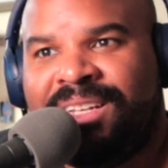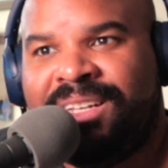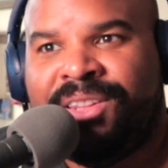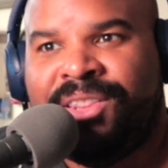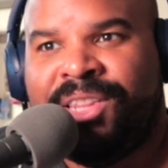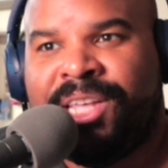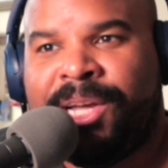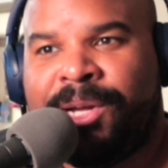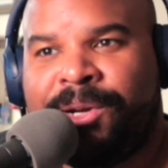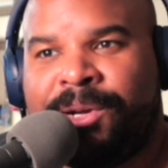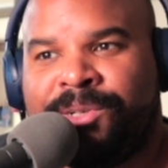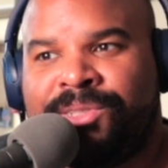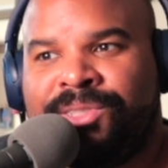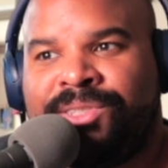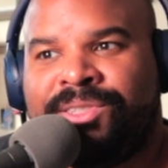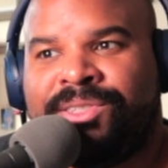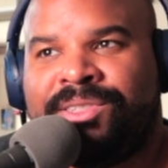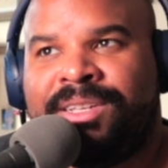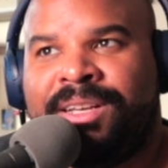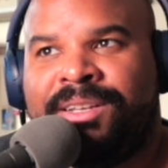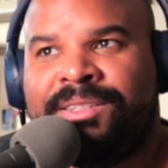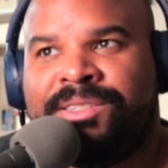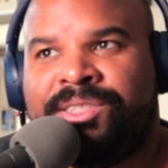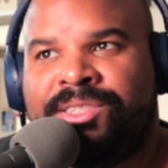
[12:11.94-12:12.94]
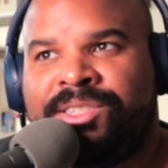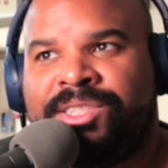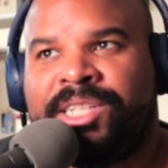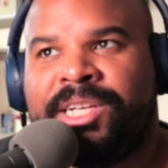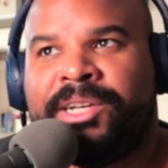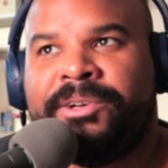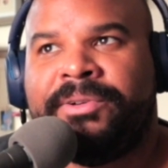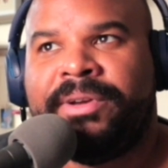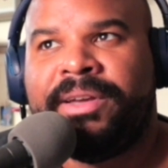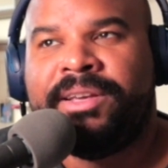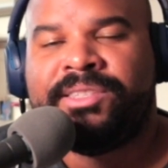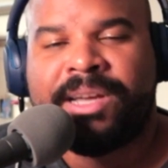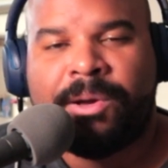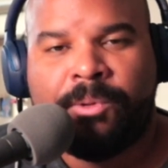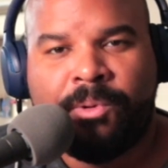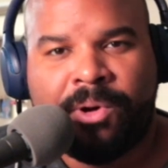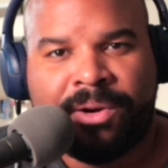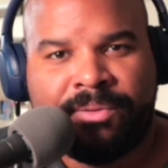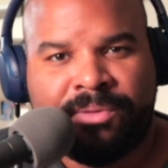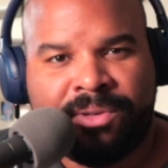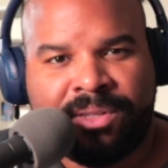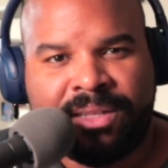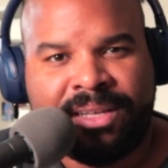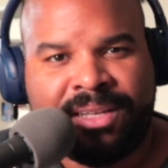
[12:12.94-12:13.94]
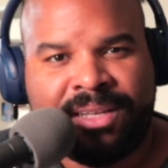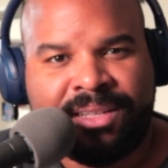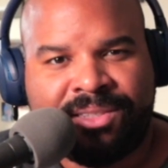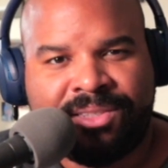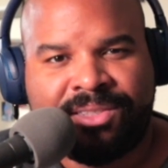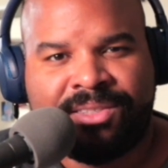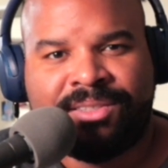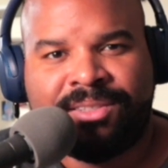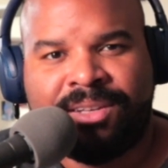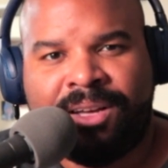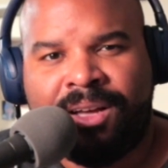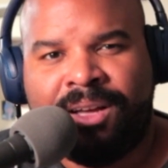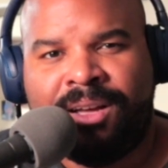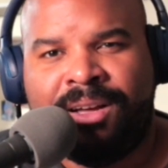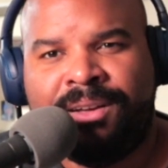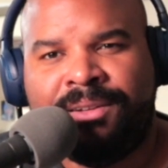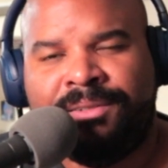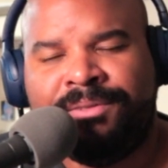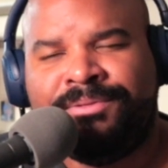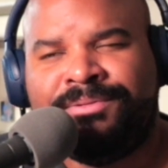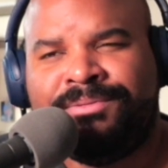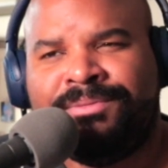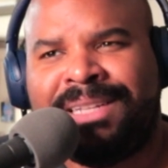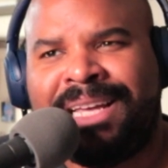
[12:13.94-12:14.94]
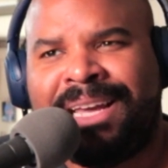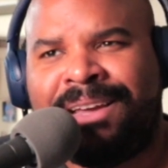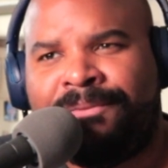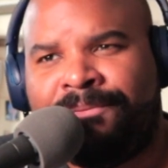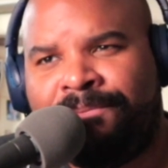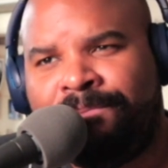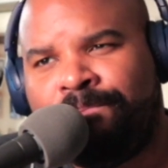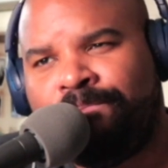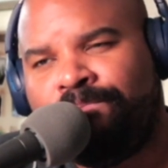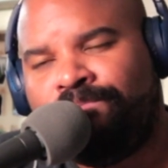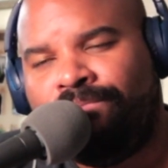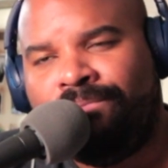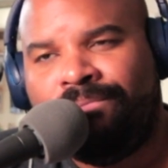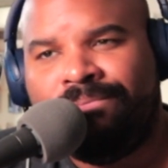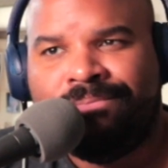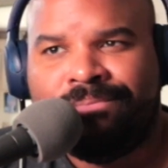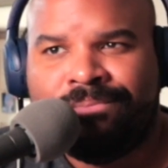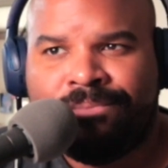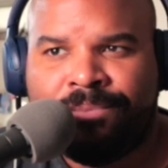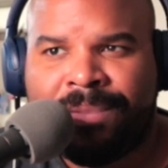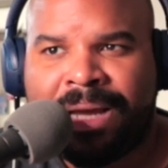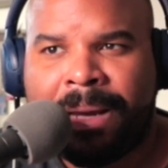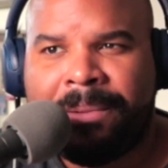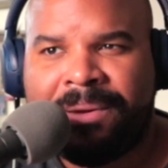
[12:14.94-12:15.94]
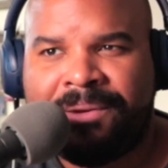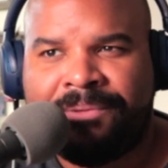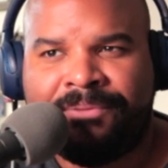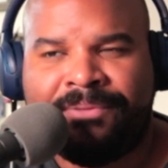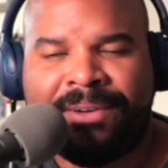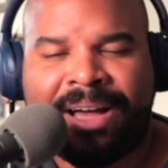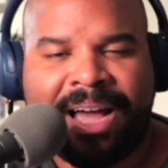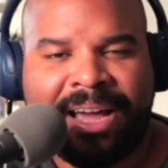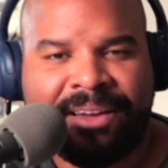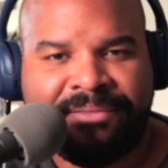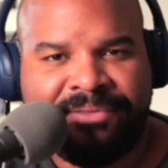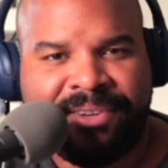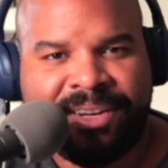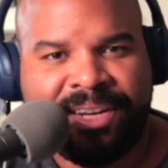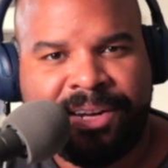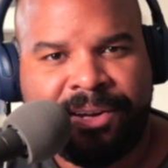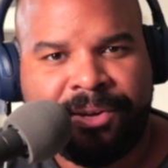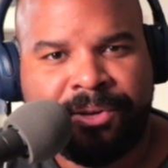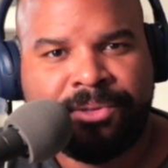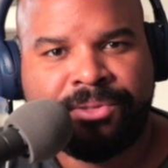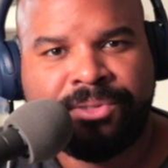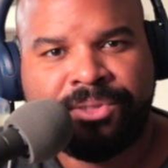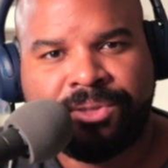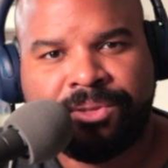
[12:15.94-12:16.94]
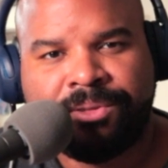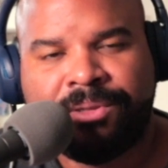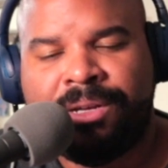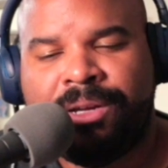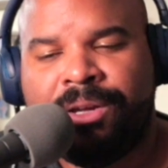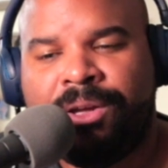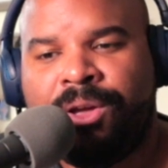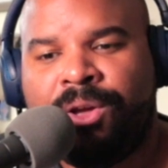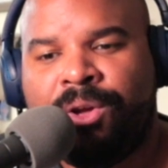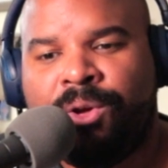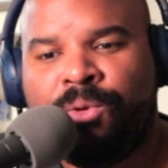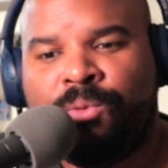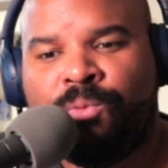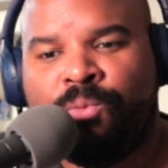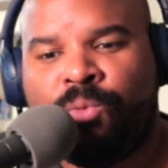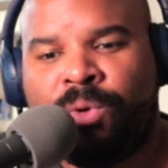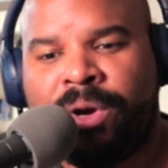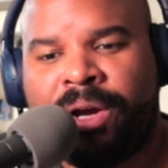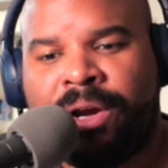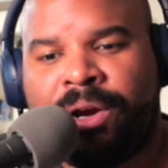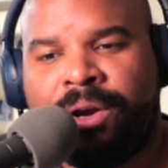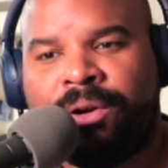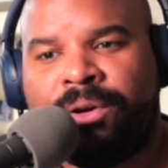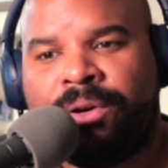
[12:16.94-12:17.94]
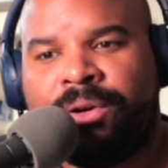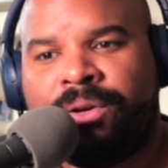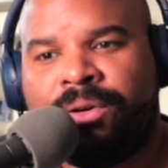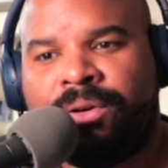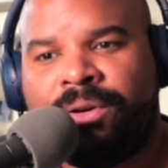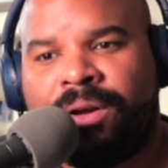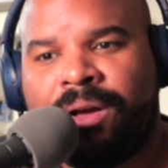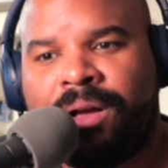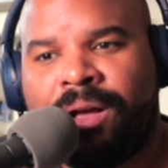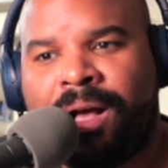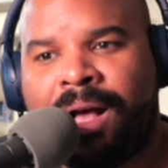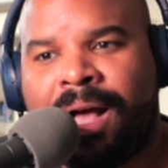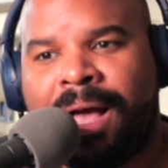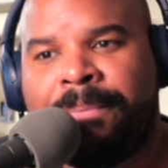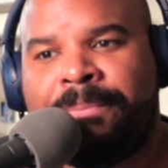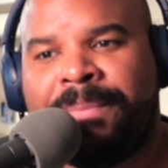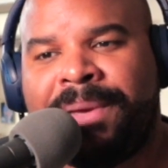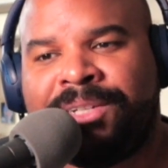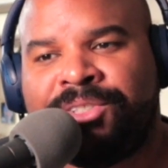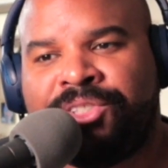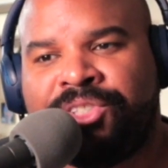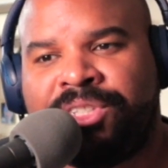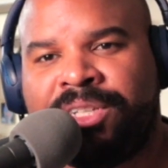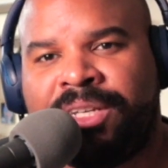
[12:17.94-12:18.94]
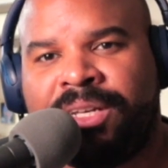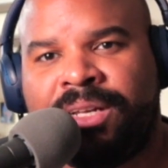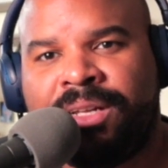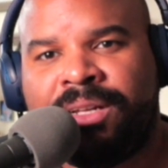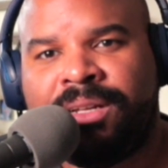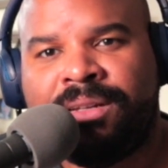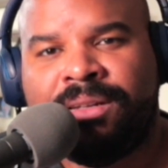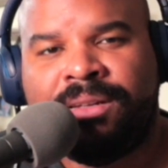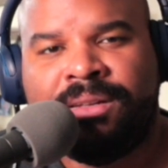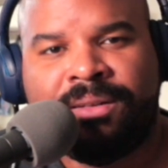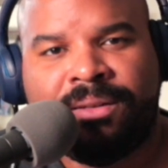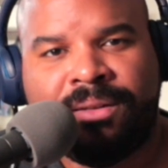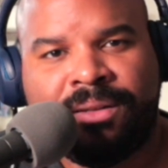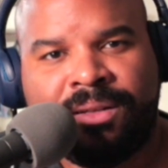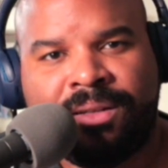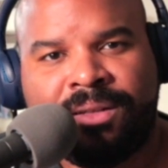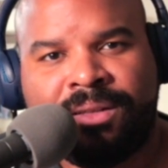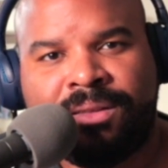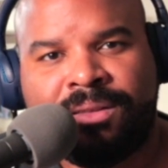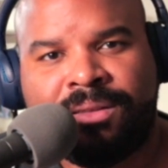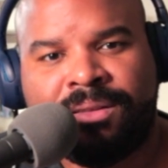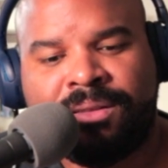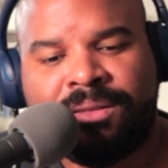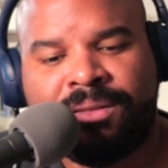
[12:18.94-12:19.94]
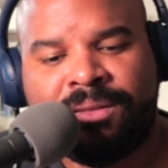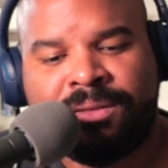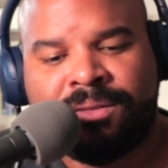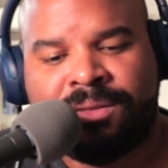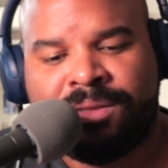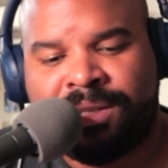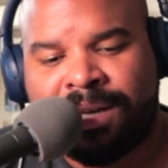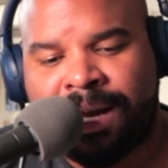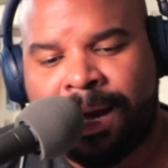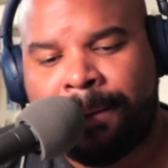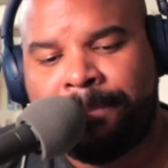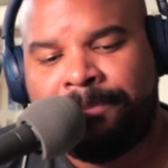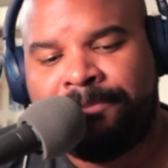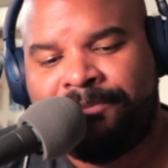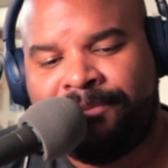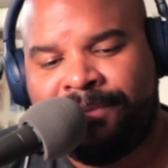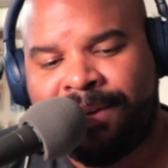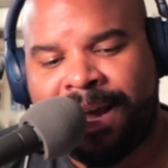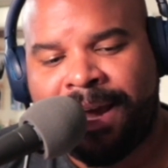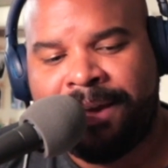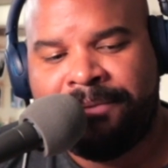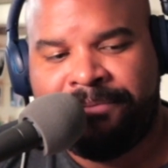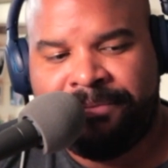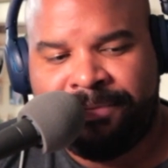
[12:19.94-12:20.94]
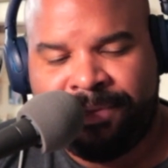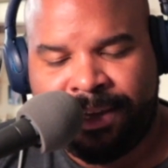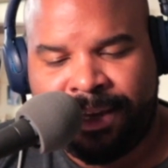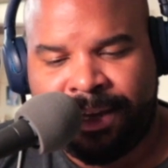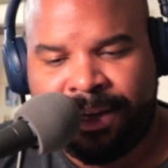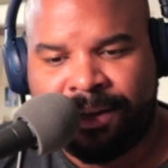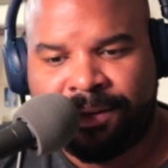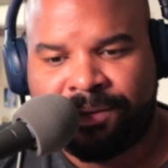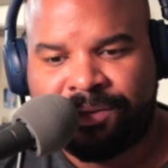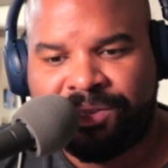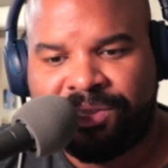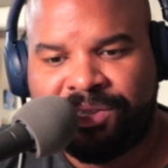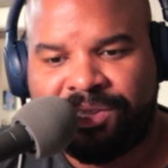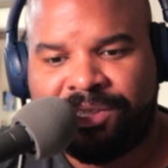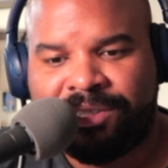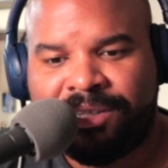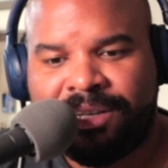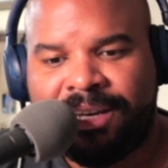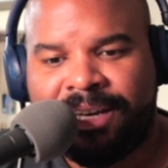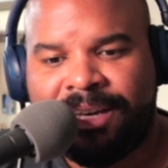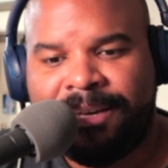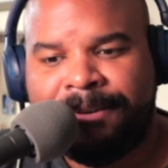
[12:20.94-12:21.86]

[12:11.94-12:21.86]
there's a series I want to release of like maybe 5 videos where I mention the top 5 things